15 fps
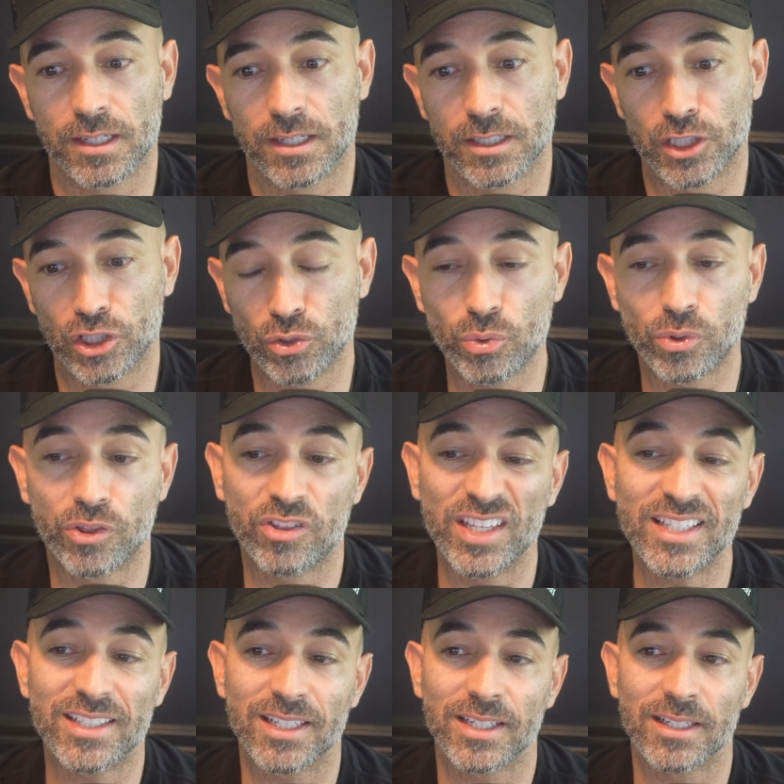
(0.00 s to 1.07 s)
you
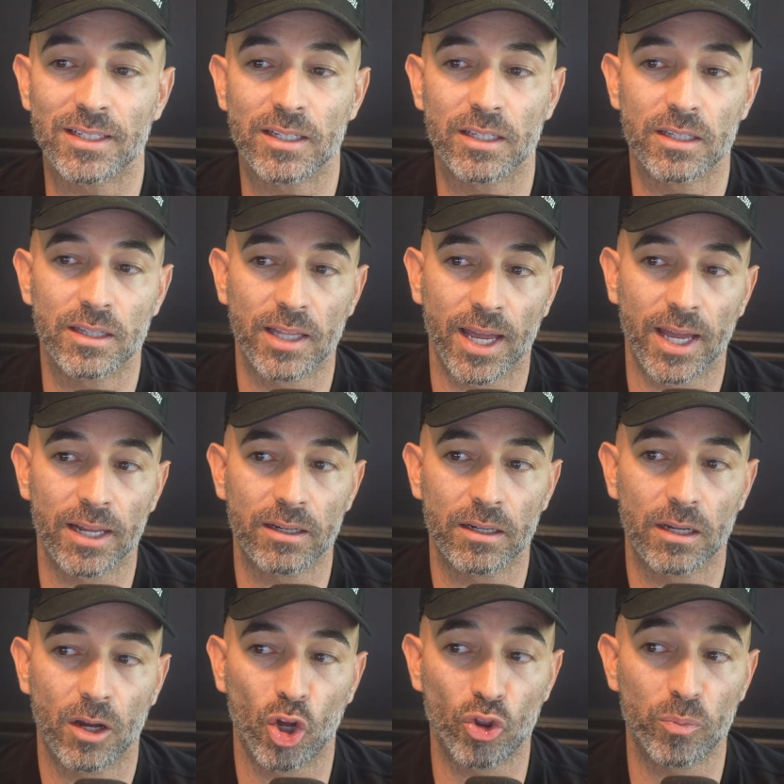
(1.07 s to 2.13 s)
thinking that
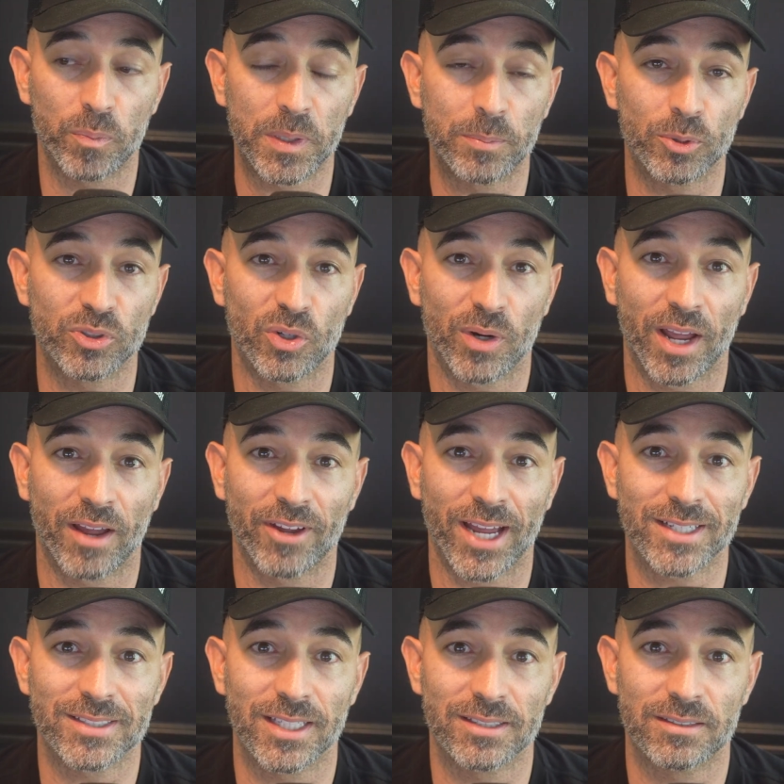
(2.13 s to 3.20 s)
other people don't have
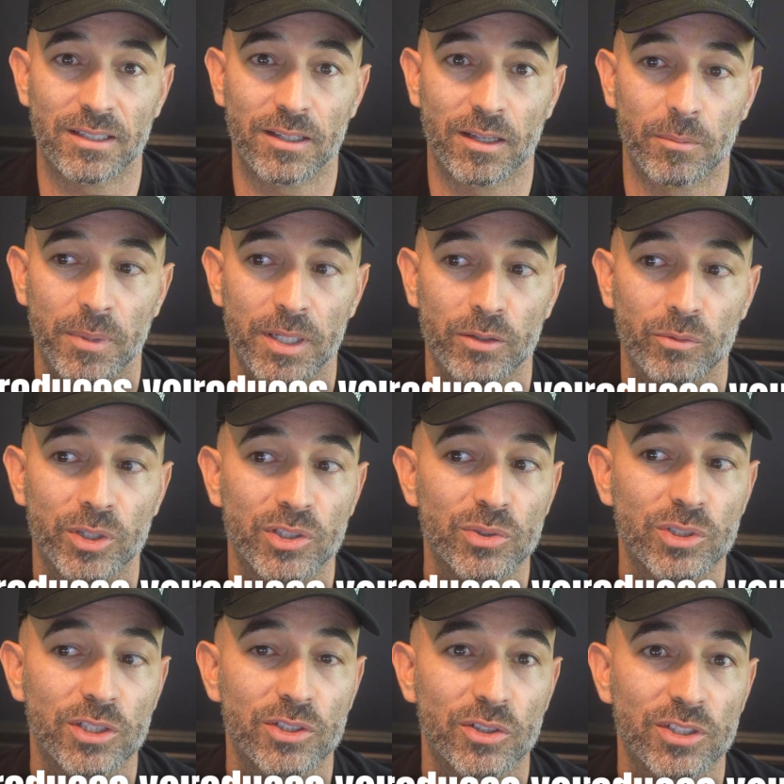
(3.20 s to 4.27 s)
access to them, it
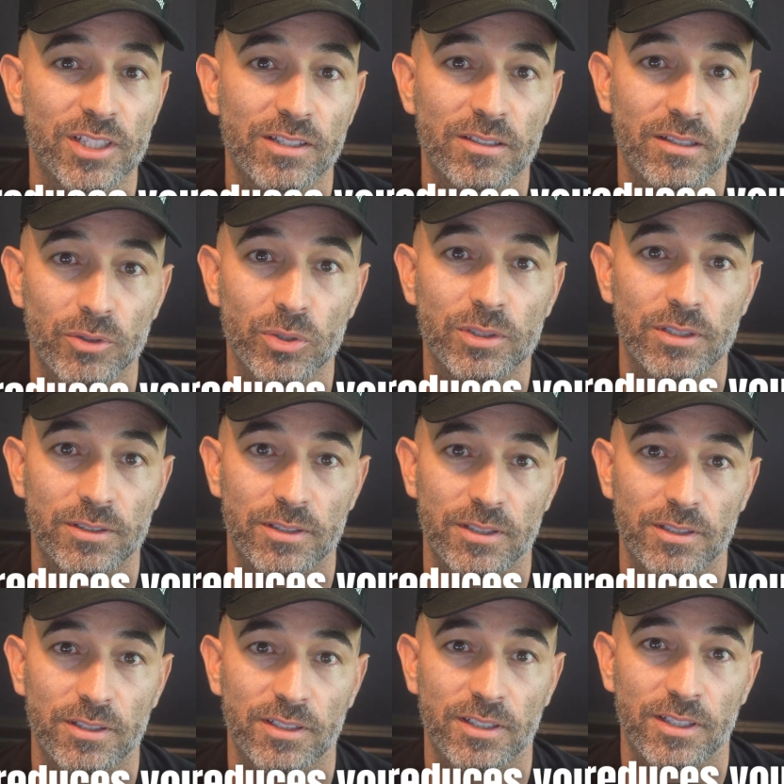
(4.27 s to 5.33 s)
reduces your sense of urgency.
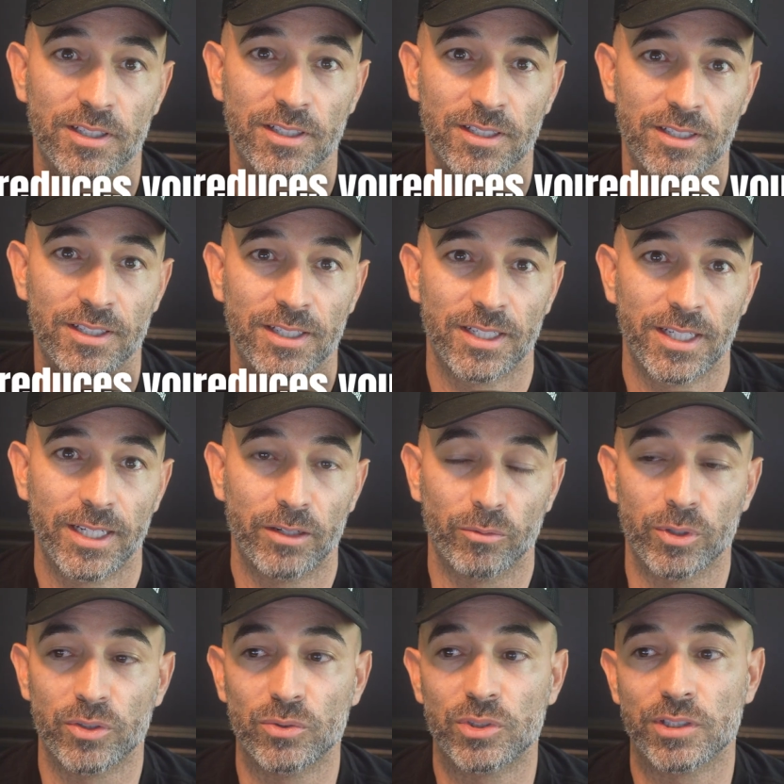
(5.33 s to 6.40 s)
It
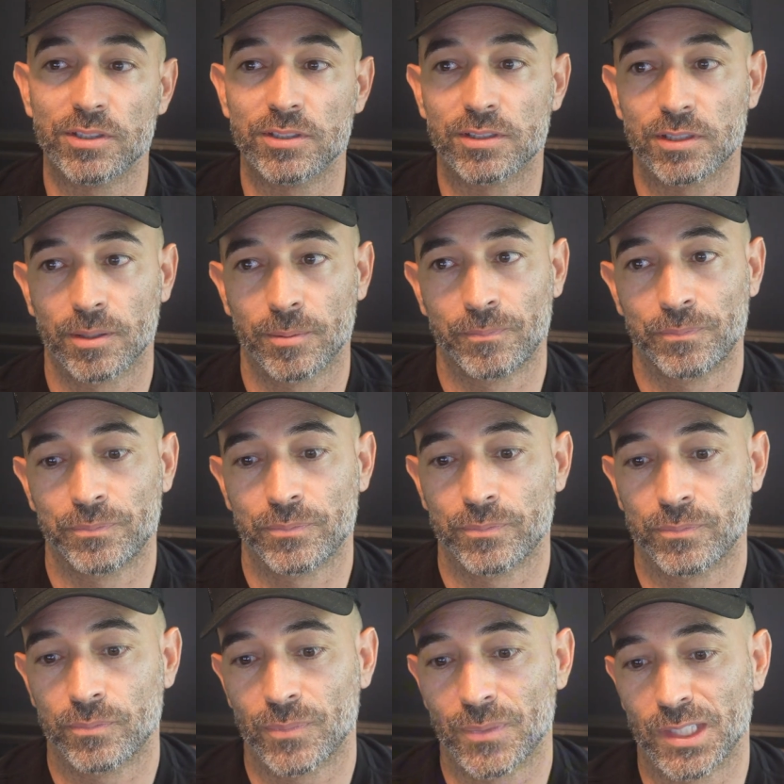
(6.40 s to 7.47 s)
reduces
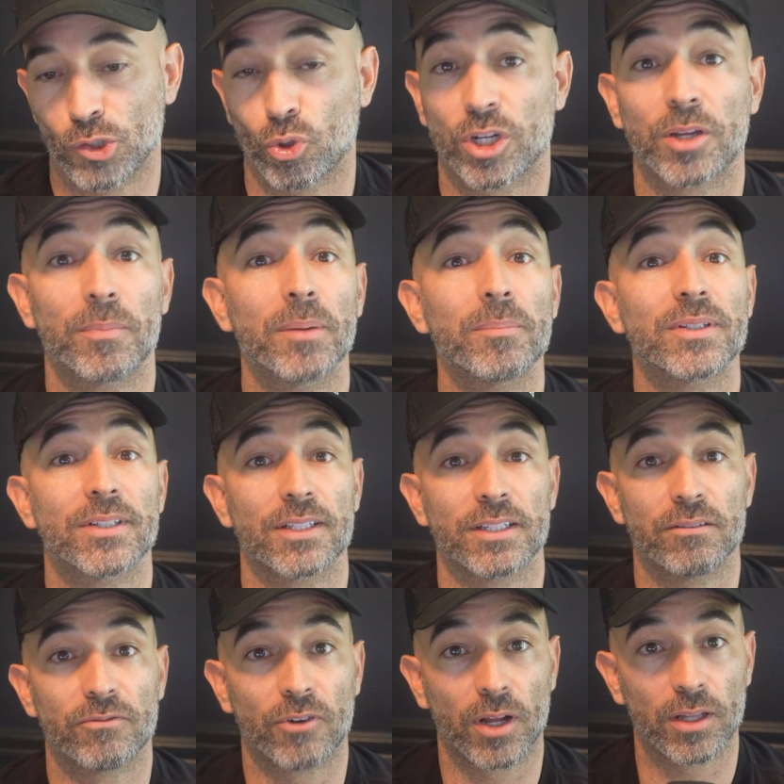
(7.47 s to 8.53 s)
your commitment to
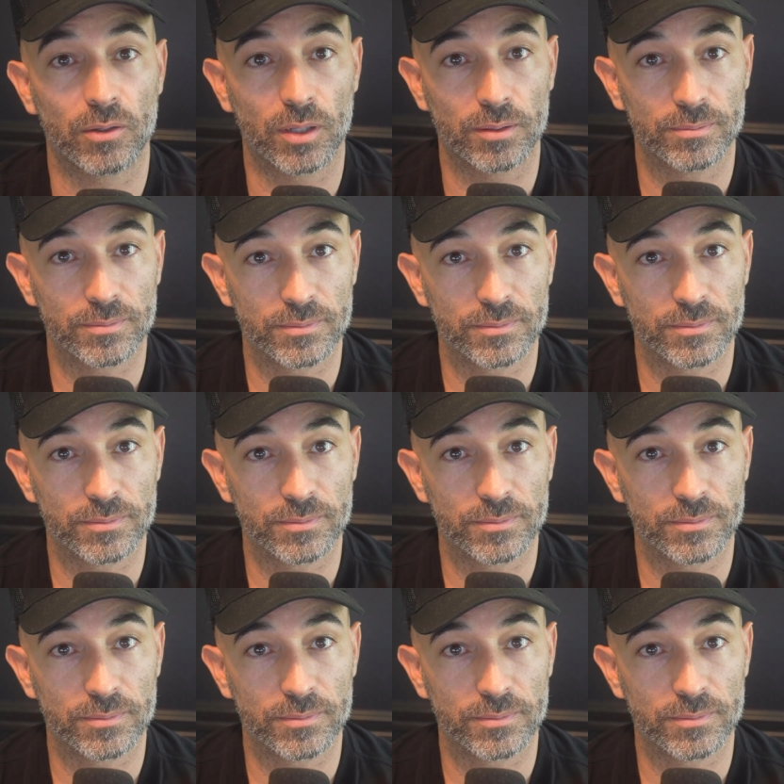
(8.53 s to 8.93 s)
lead follow-up.